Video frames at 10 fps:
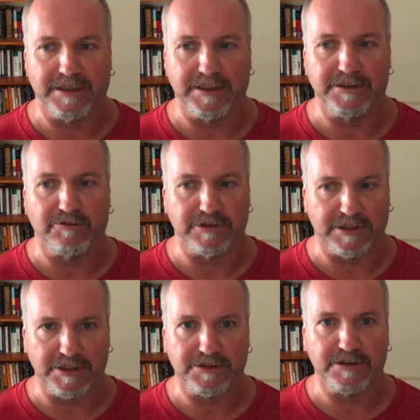
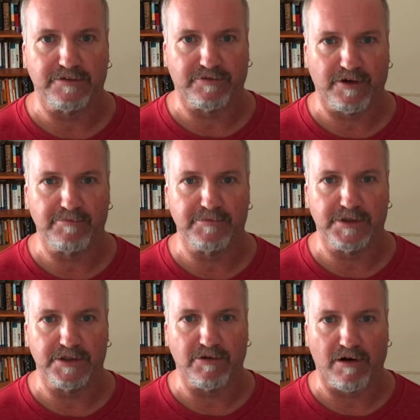essentially from
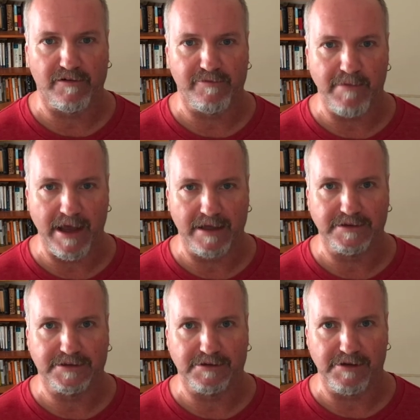the dawn of
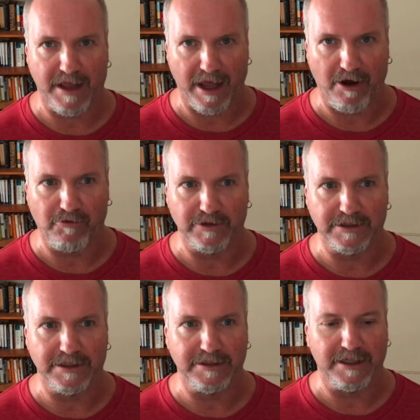man till now, when
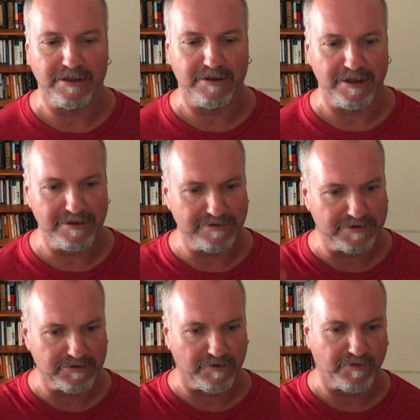he
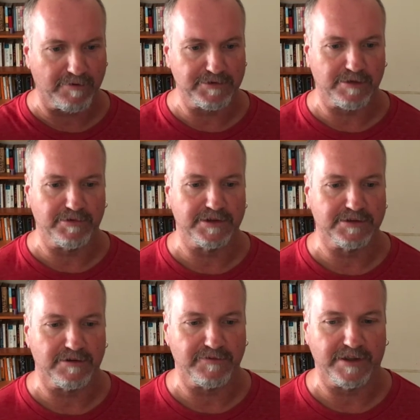sort of comes up with
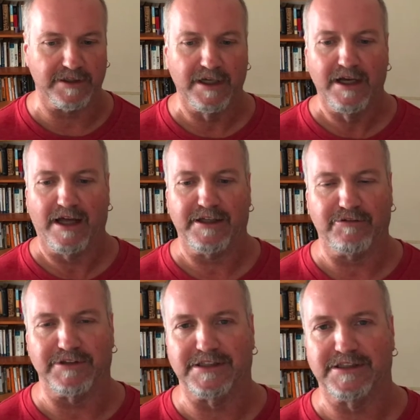sort of I think
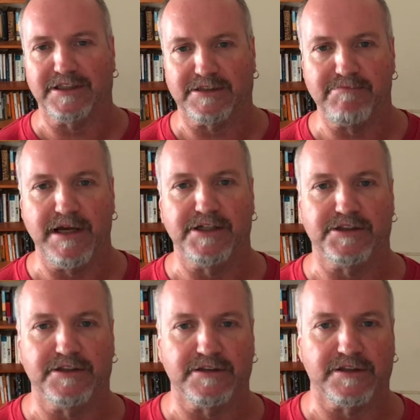it was six
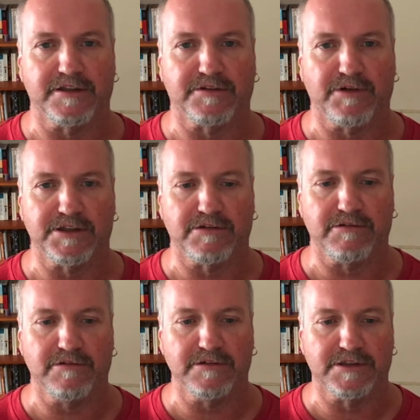major
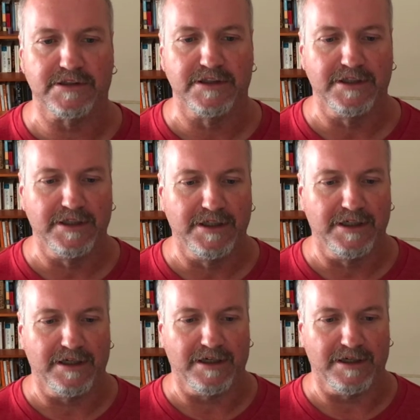thresholds,
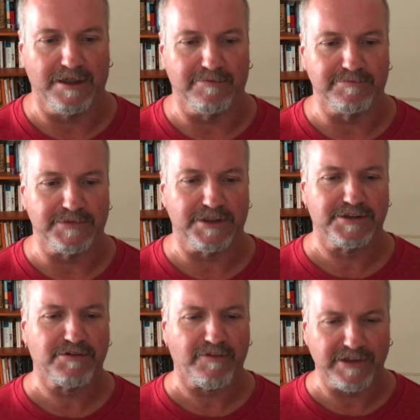
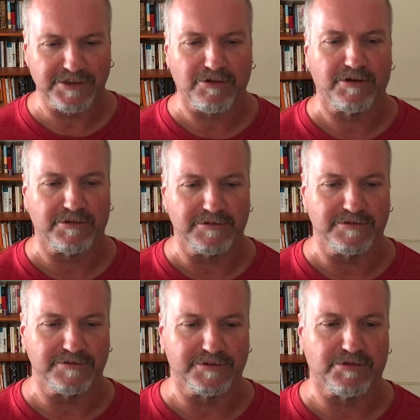sort of
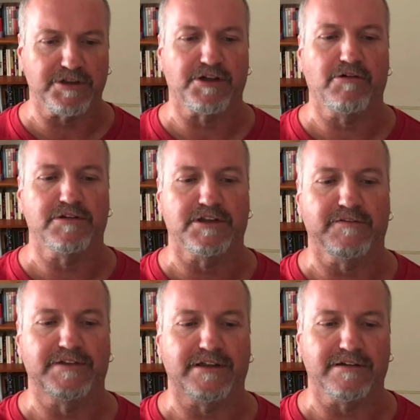historical thresholds
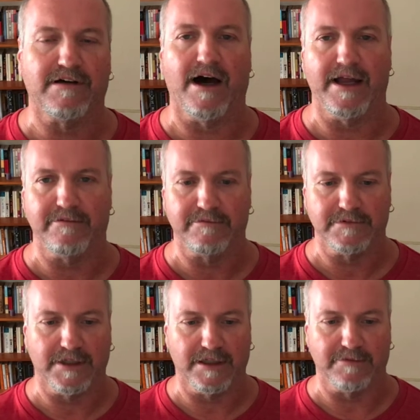of decline.
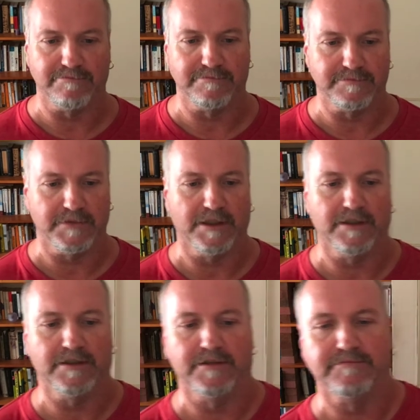Um,
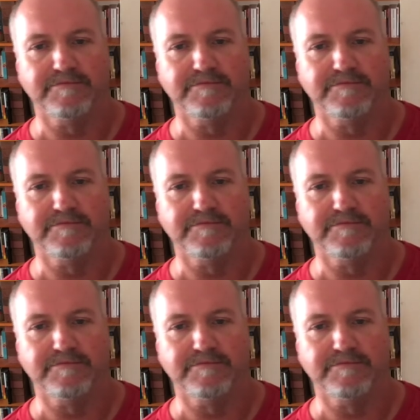uh, um,